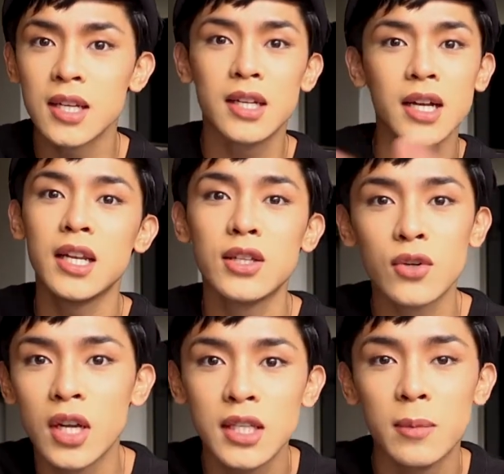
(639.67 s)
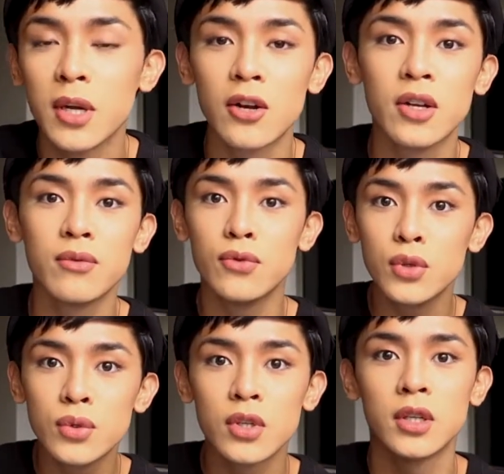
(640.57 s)
sana ganito, ganyan, magkaroon ng
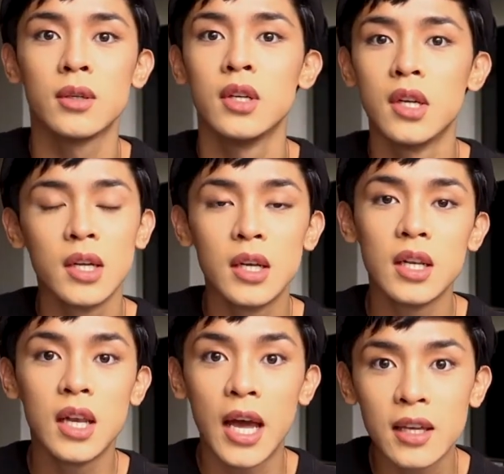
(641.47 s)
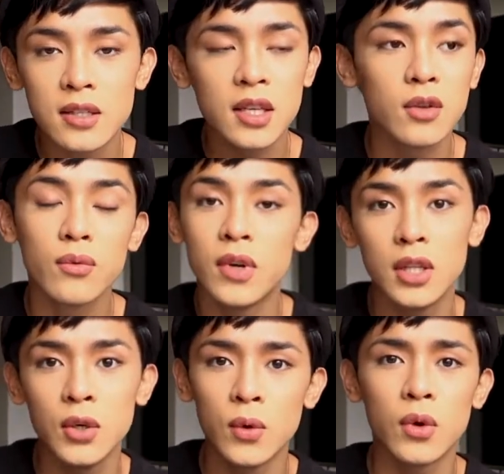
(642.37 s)
views or likes itong
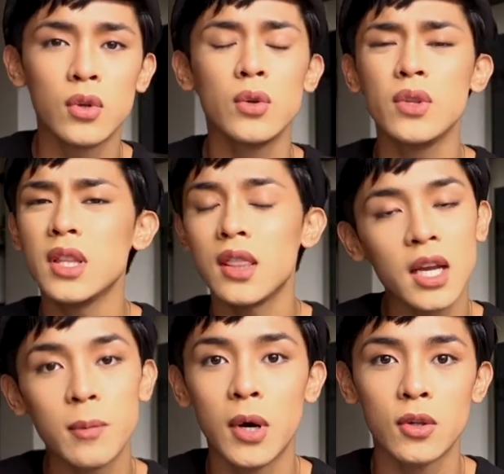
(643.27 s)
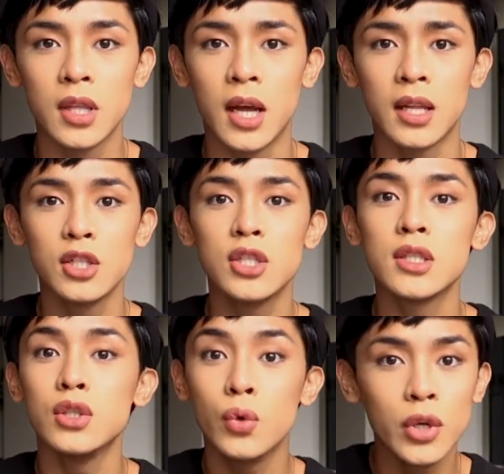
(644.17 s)
video ko. Don't think about that.
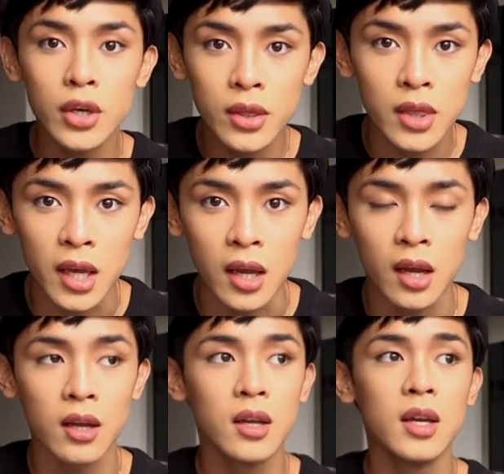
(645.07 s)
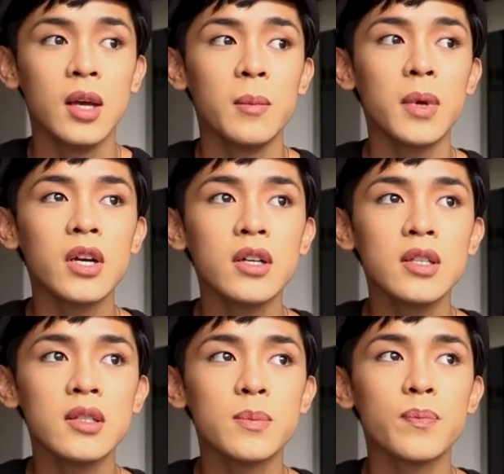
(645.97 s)
Just do your thing.
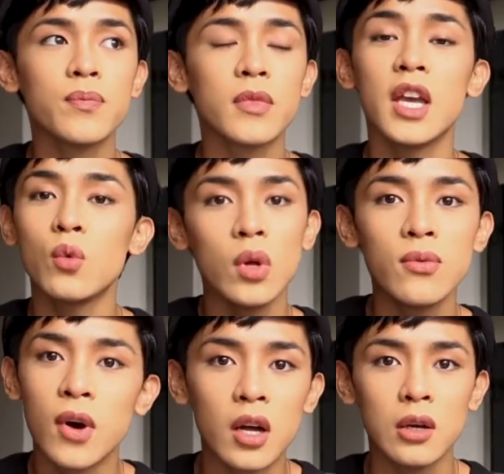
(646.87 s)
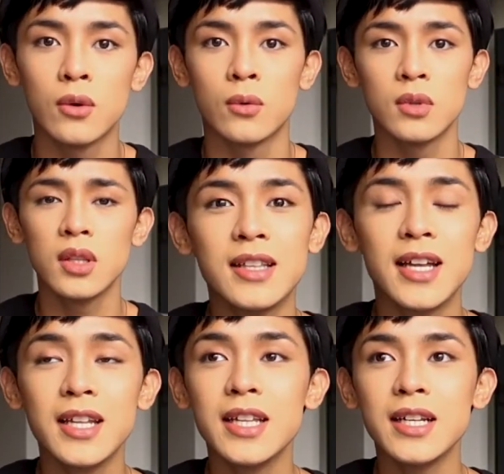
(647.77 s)
Because it will follow.
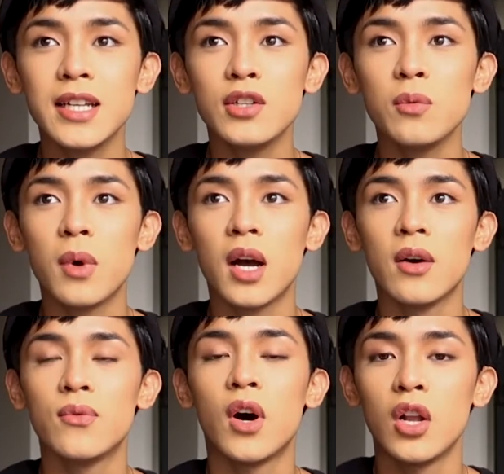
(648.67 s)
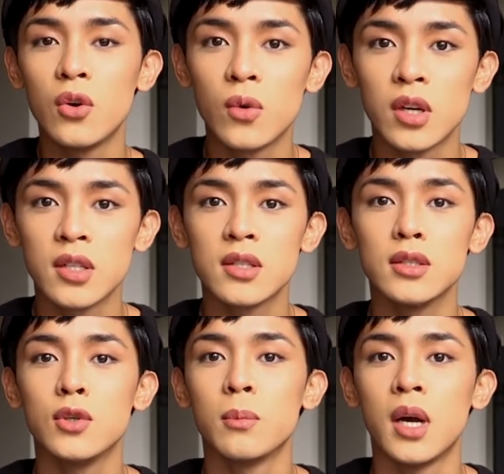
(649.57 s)
Darating din yung mga
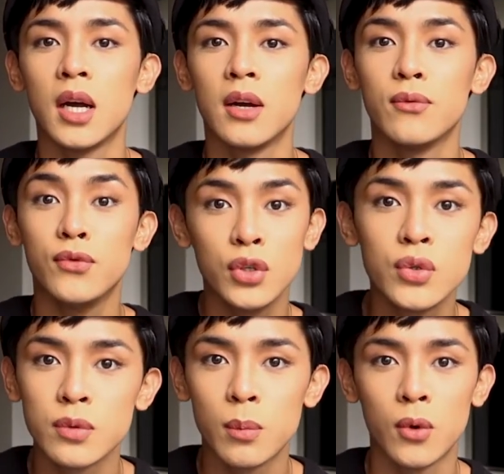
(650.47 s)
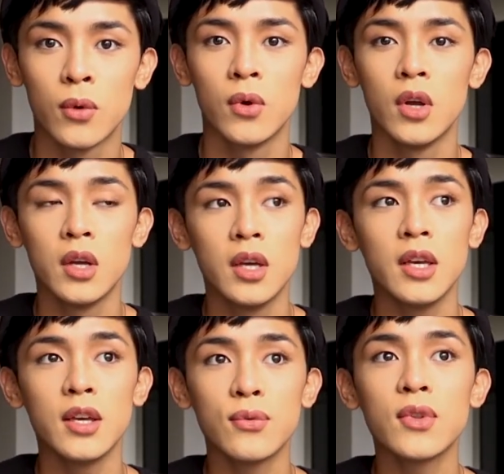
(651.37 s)
followers, yung mga views mo,
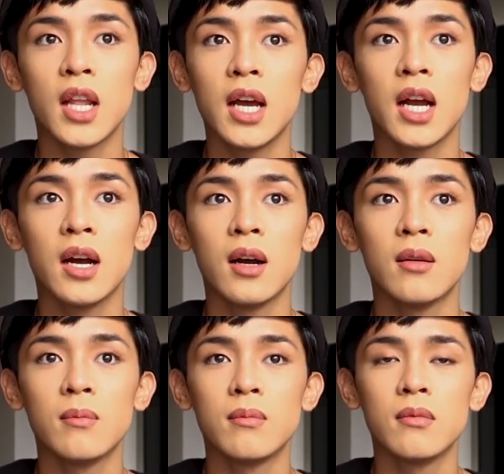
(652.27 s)
if talagang